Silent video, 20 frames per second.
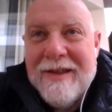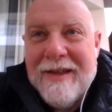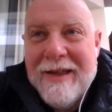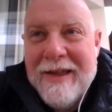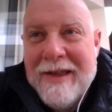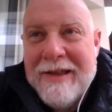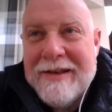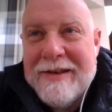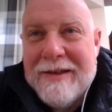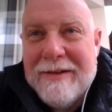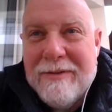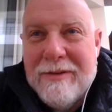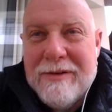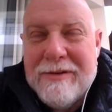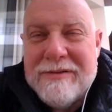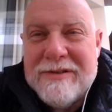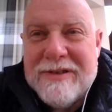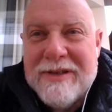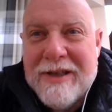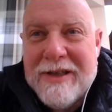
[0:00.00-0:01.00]
Ann
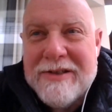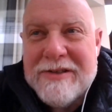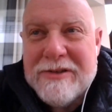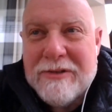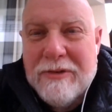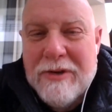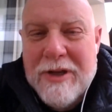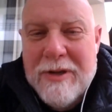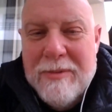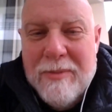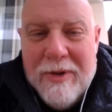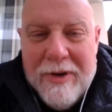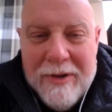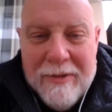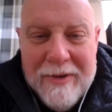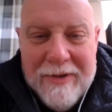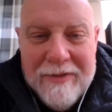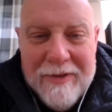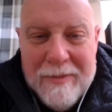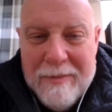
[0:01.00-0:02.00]
Darrow like scream running
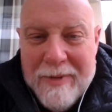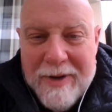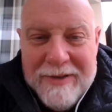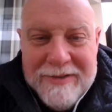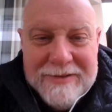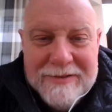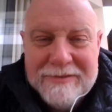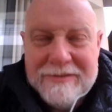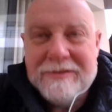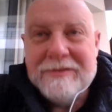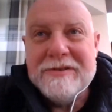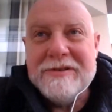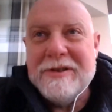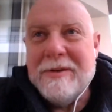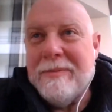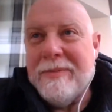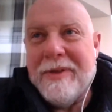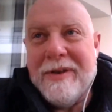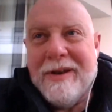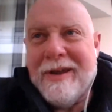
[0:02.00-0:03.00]
away from the monsters or
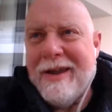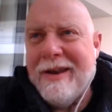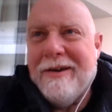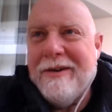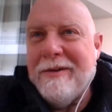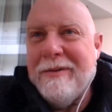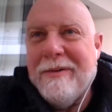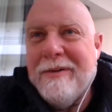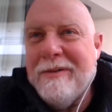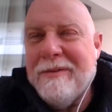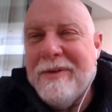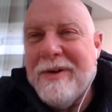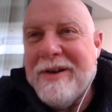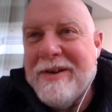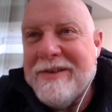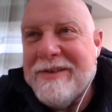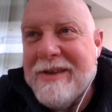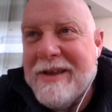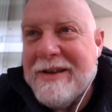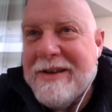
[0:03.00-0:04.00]
something. I don't know what
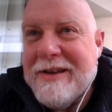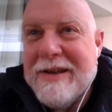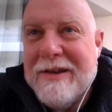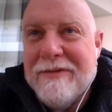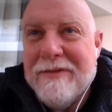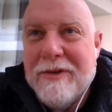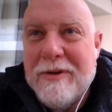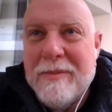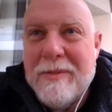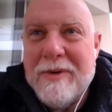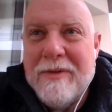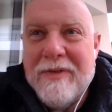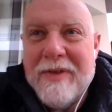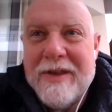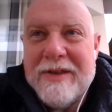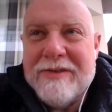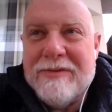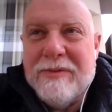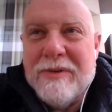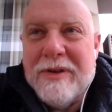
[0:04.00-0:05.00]
its idea for a movie
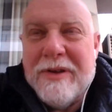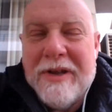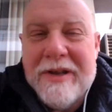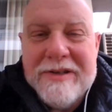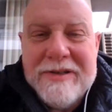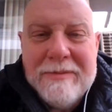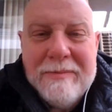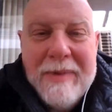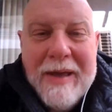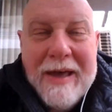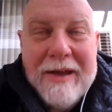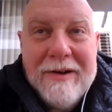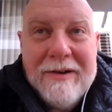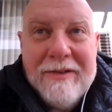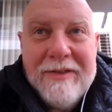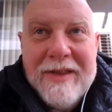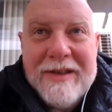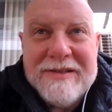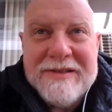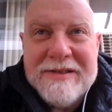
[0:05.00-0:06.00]
is. Really doesn't matter.
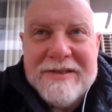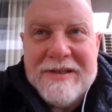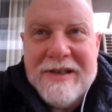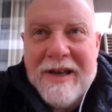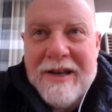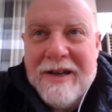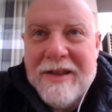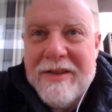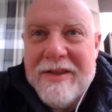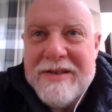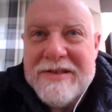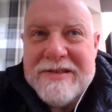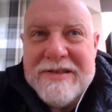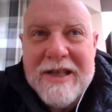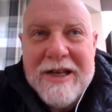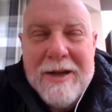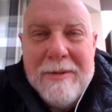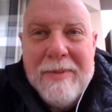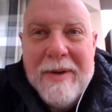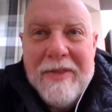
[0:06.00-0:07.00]
That's just kind of the
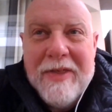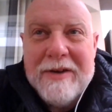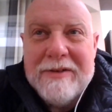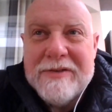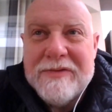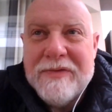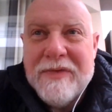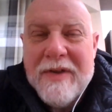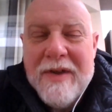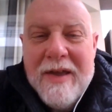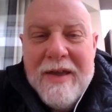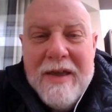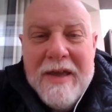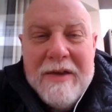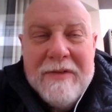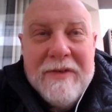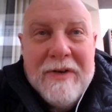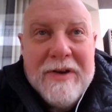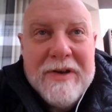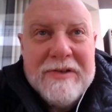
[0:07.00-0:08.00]
setup. I thought it was
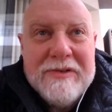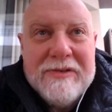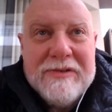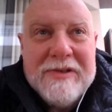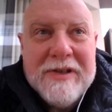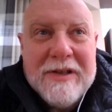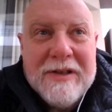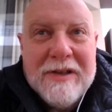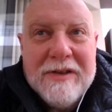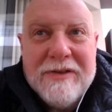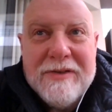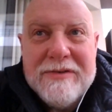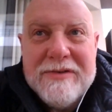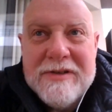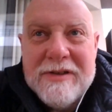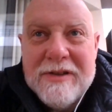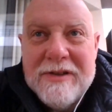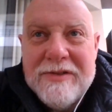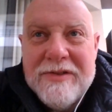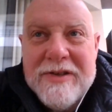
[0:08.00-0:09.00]
very interesting that there's
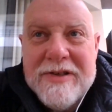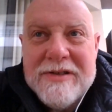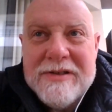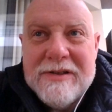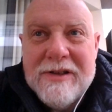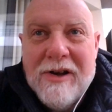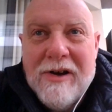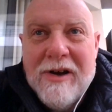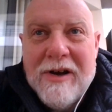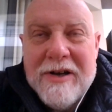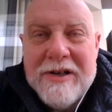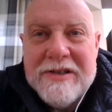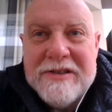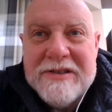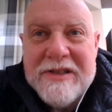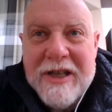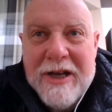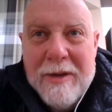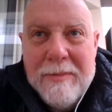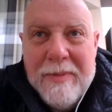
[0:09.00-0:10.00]
this long
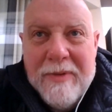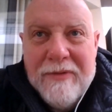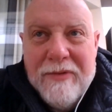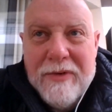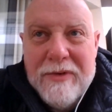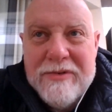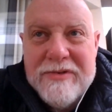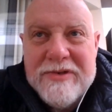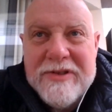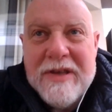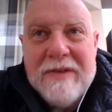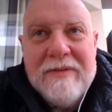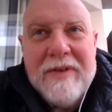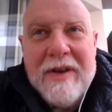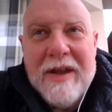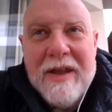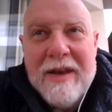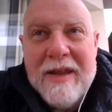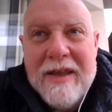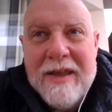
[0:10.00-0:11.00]
setup before there's even
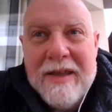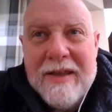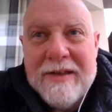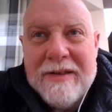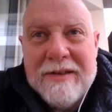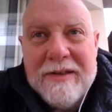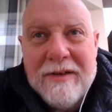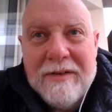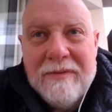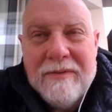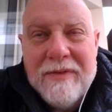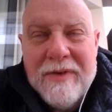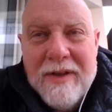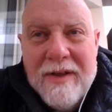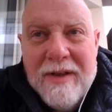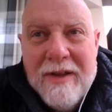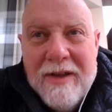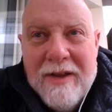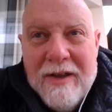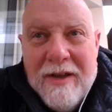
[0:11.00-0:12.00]
any hint of
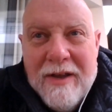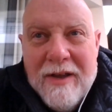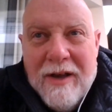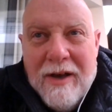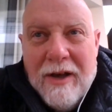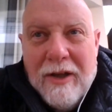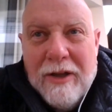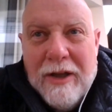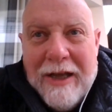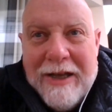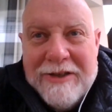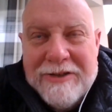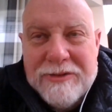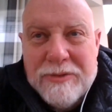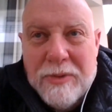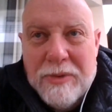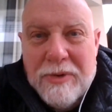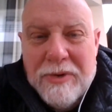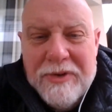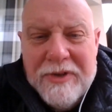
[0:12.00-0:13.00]
a
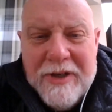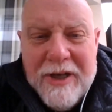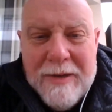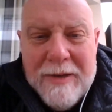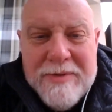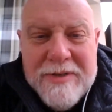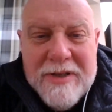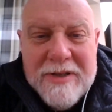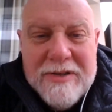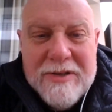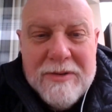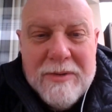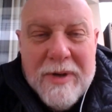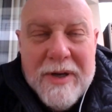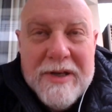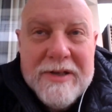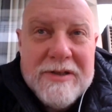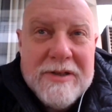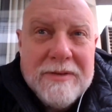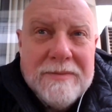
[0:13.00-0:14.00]
Lost World type
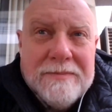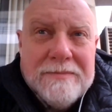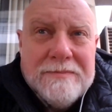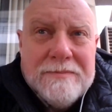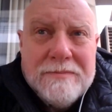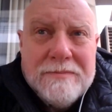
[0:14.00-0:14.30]
situation.